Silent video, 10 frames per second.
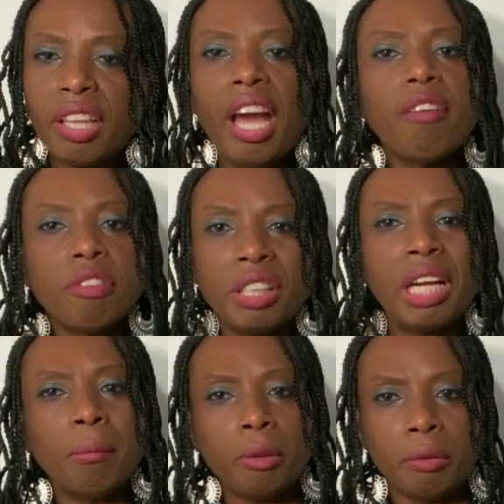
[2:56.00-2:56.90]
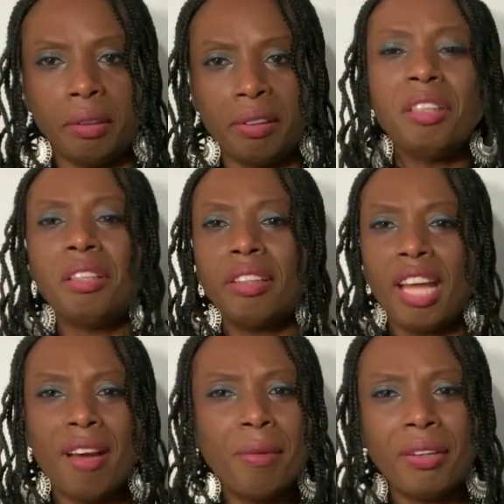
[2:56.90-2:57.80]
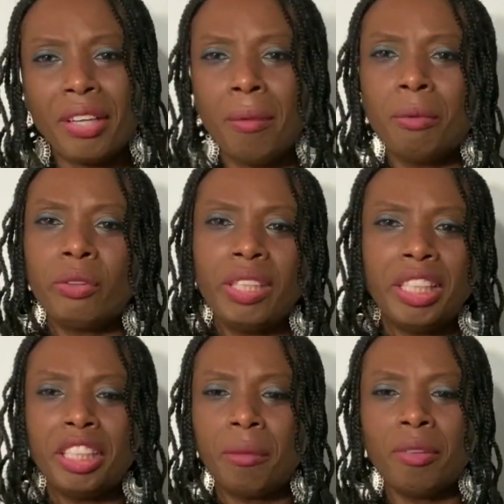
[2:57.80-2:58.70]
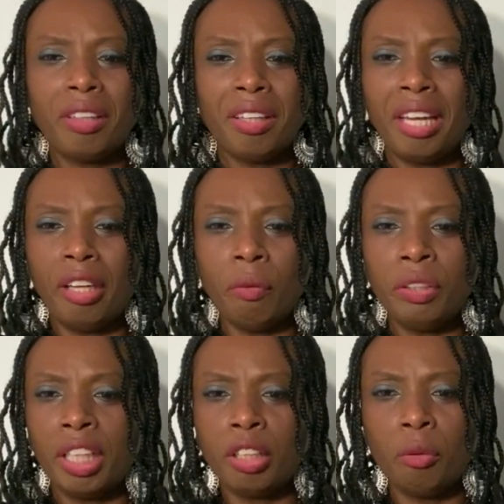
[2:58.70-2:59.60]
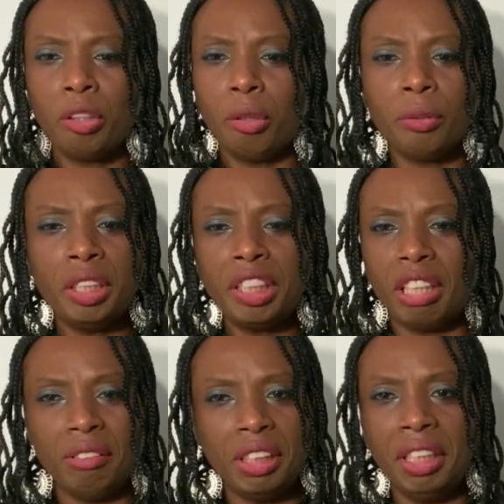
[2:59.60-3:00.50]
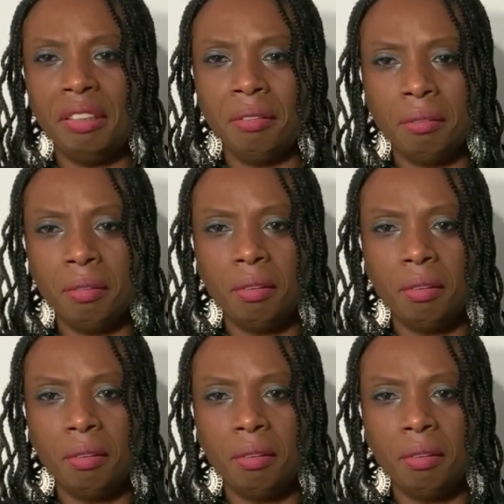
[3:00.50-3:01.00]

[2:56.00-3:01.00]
They have good chemistry. They have better chemistry than some of the heterosexual Jodies I've seen